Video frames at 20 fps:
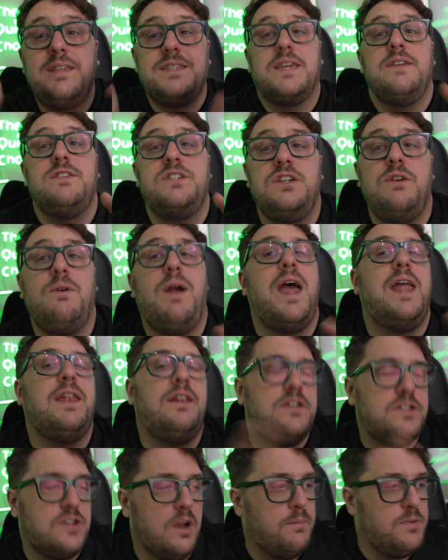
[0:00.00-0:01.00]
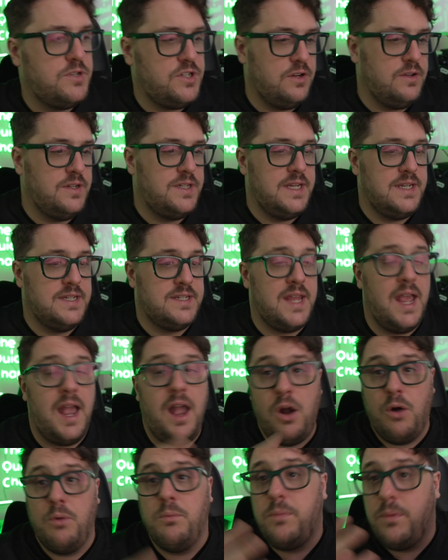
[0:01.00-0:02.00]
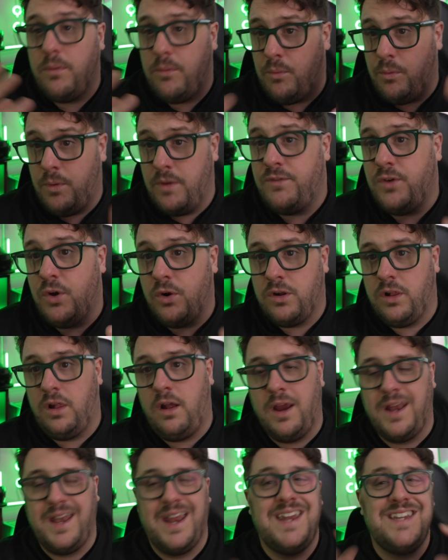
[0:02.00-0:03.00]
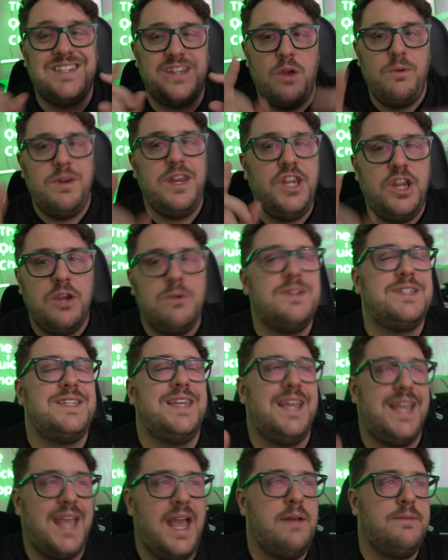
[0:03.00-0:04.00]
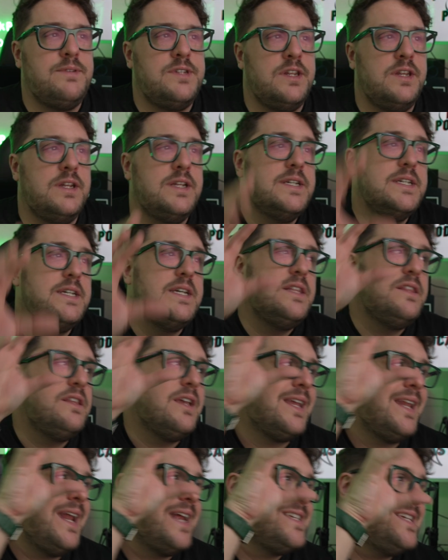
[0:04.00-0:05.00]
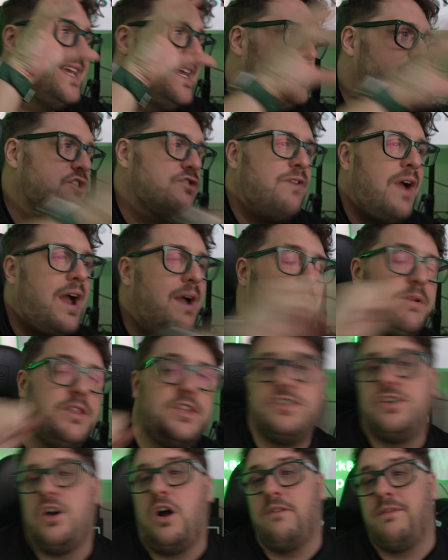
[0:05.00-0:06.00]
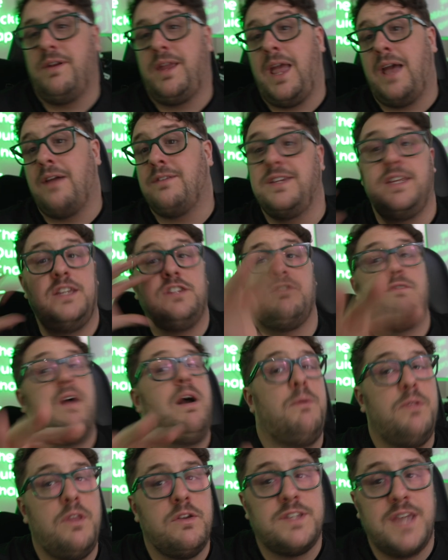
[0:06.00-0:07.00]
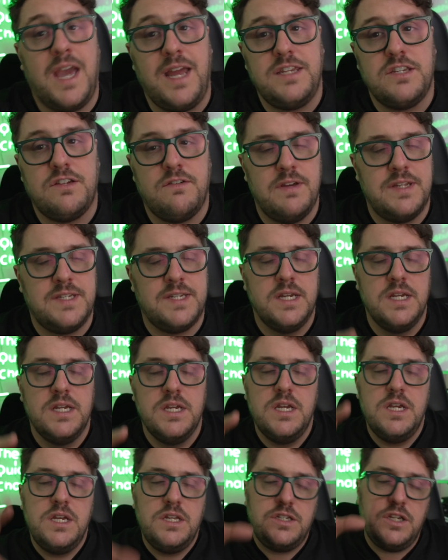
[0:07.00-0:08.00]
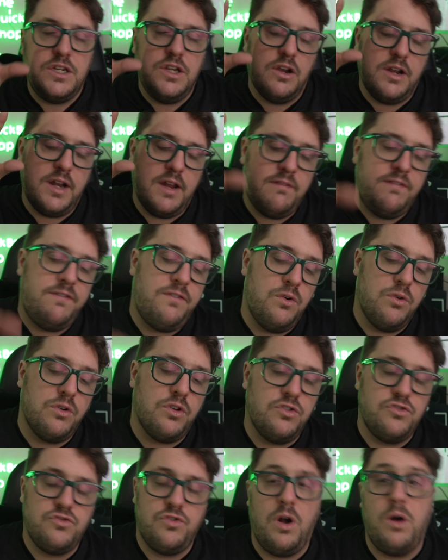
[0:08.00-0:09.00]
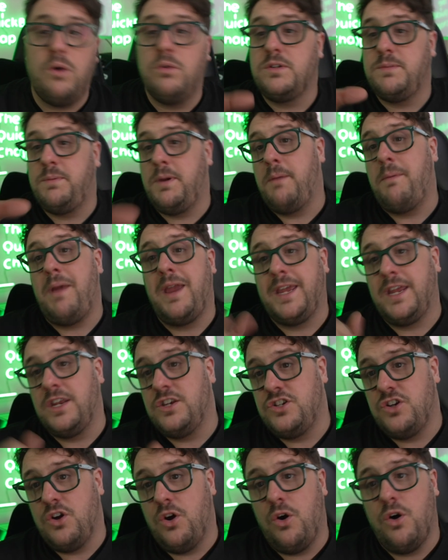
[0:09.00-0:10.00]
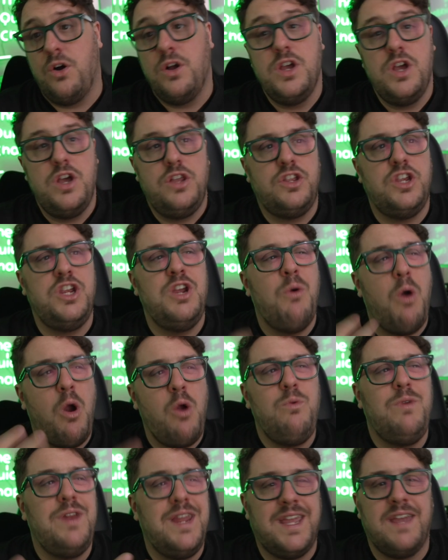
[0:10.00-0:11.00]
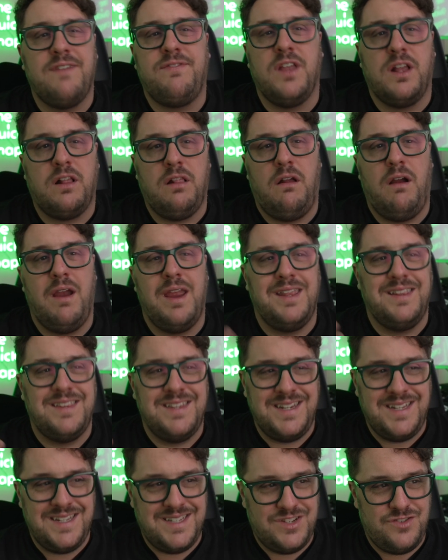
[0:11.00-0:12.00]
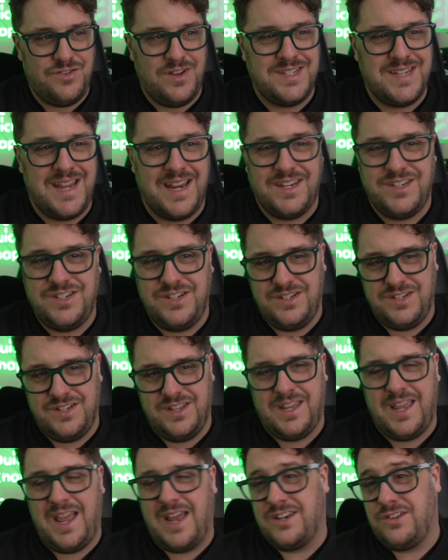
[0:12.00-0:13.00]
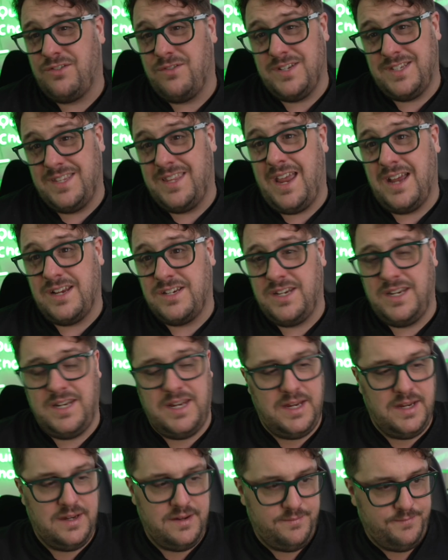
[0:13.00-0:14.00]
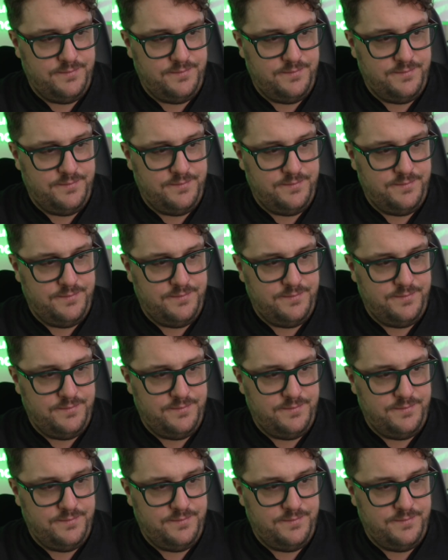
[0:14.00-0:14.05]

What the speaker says: This gives you endless opportunities to help with your client. And it's only you as the accountant that can actually interact with the chart of accounts, interact with those categories. So you're going to have full control to be making sure that you only give the client the transactions and the categories that they actually need.